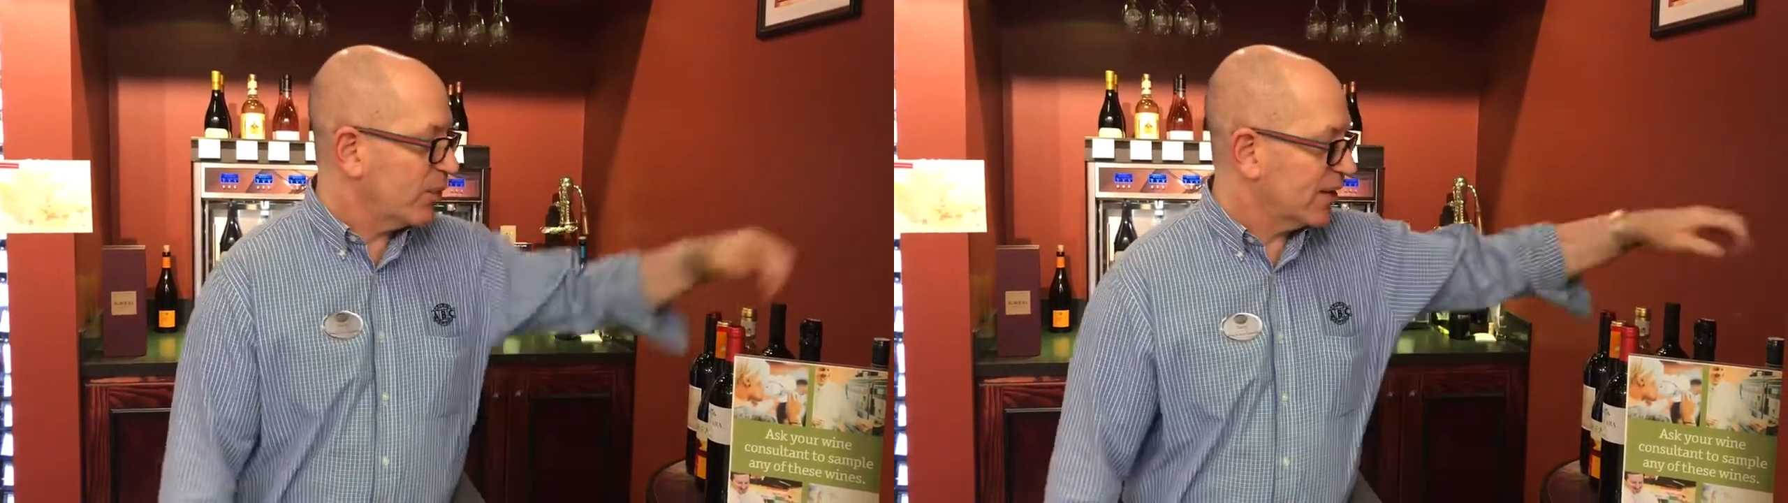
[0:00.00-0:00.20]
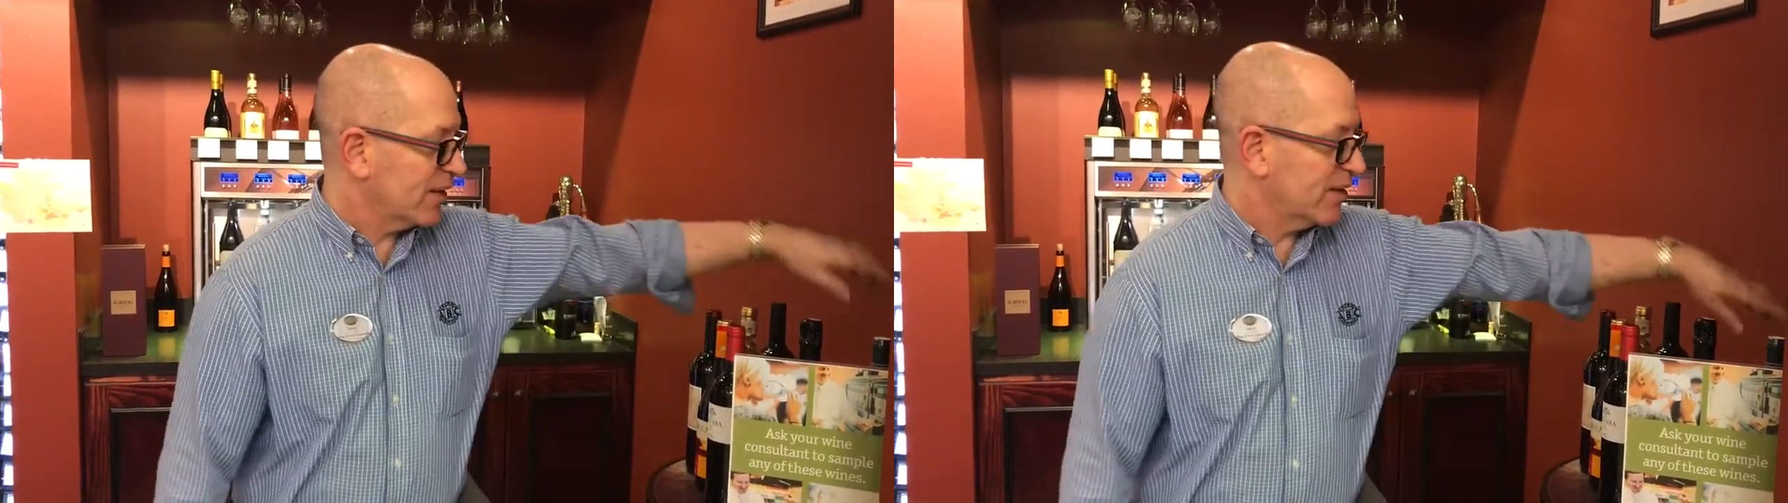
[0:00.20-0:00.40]

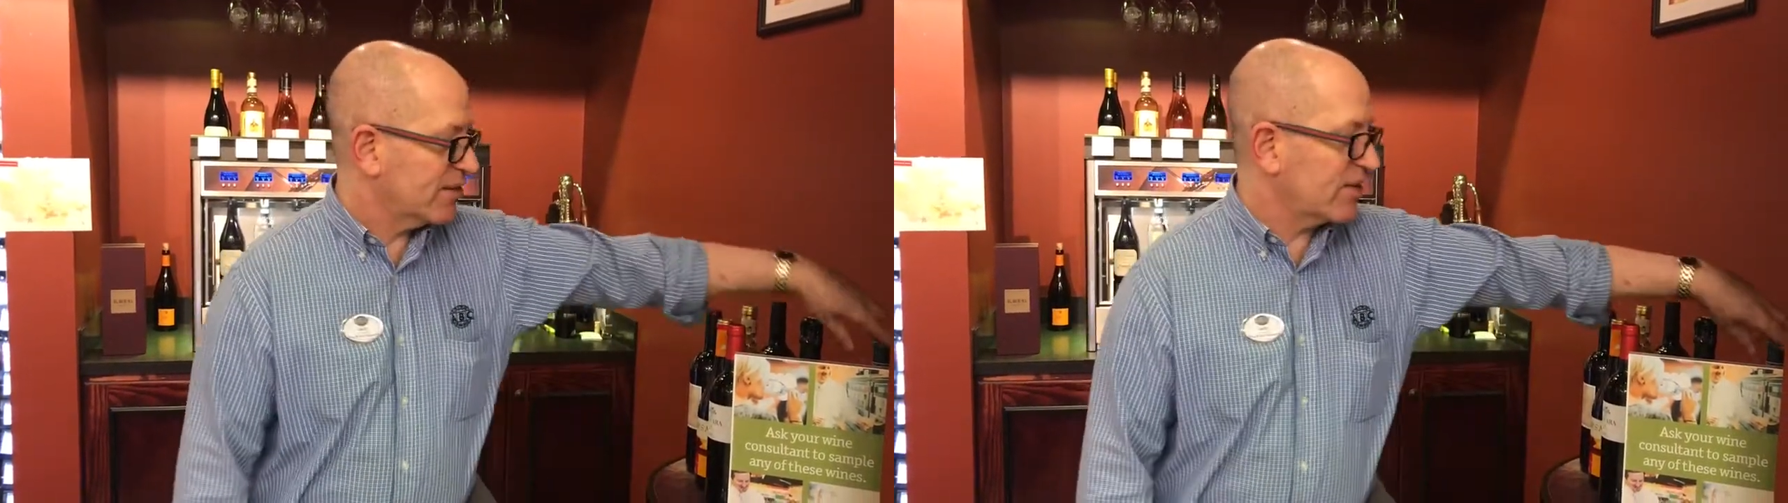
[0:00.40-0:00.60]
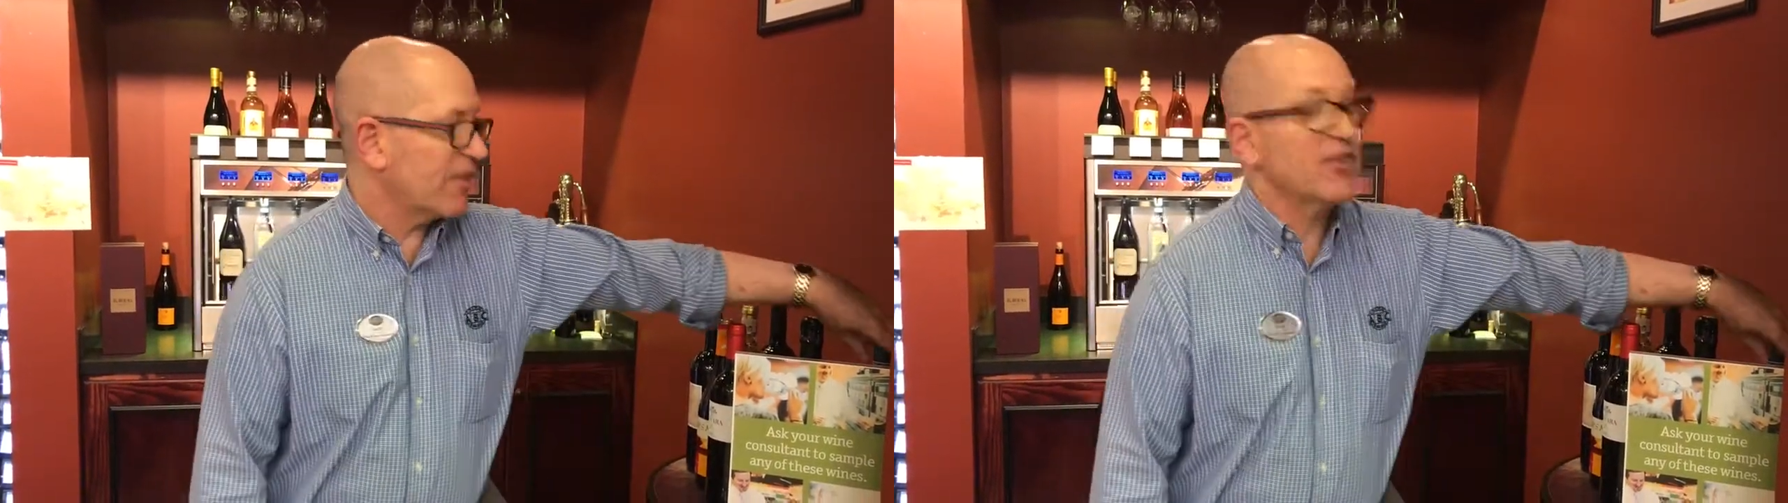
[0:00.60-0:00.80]
with
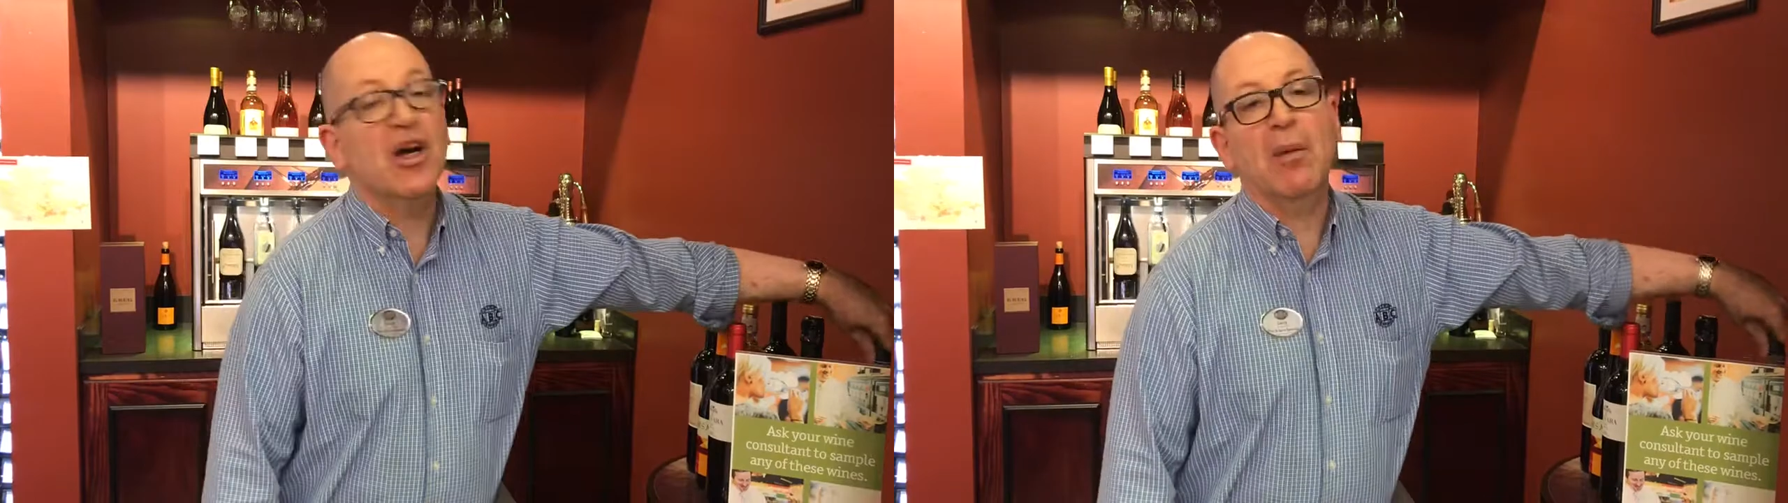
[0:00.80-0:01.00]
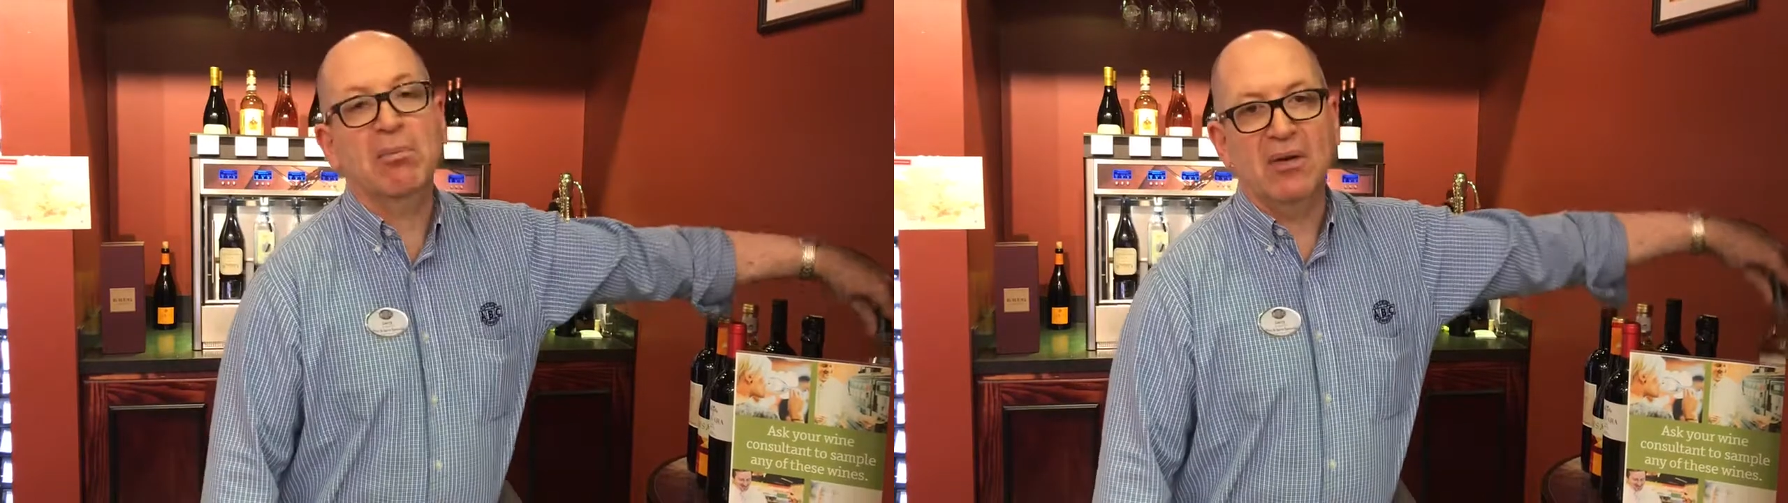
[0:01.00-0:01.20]

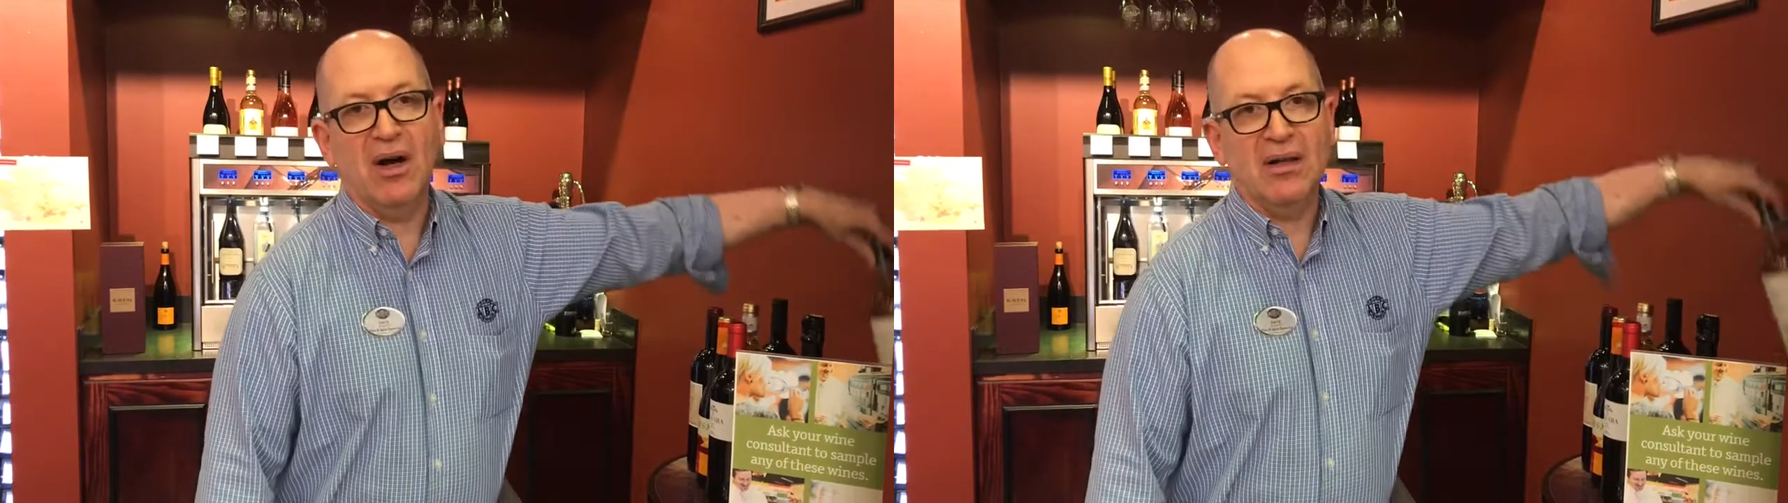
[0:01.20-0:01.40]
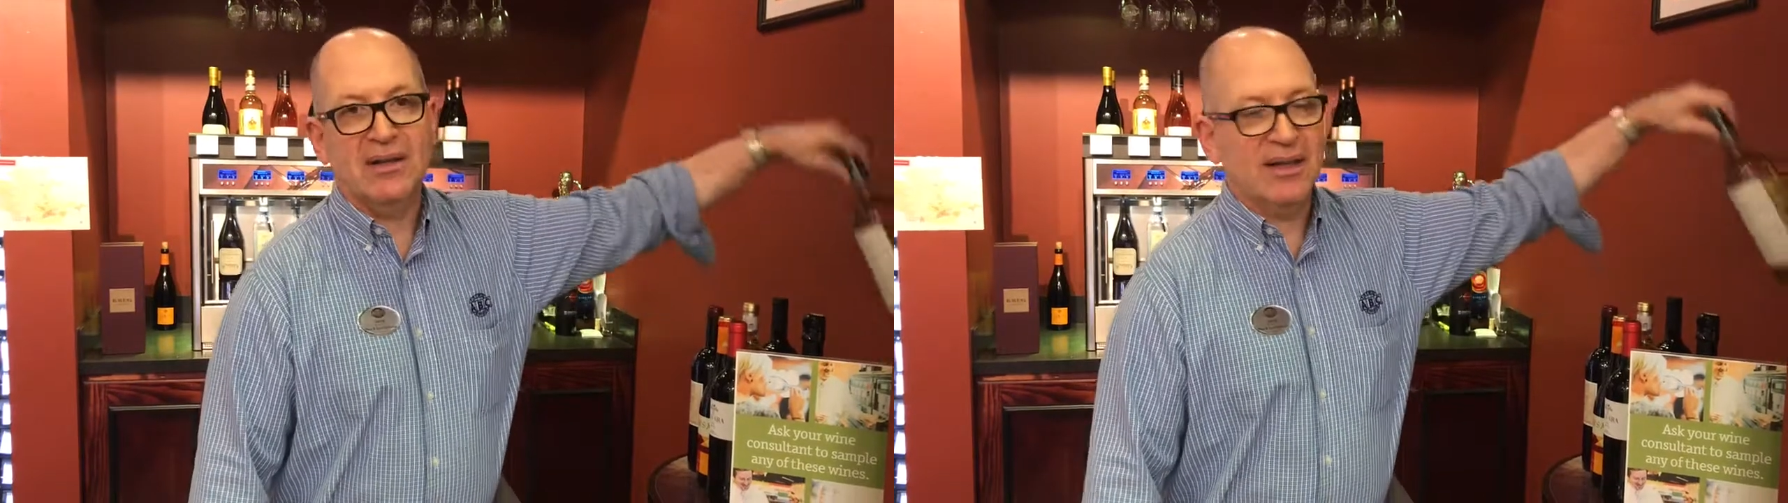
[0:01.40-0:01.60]
Sauvignon Blanc.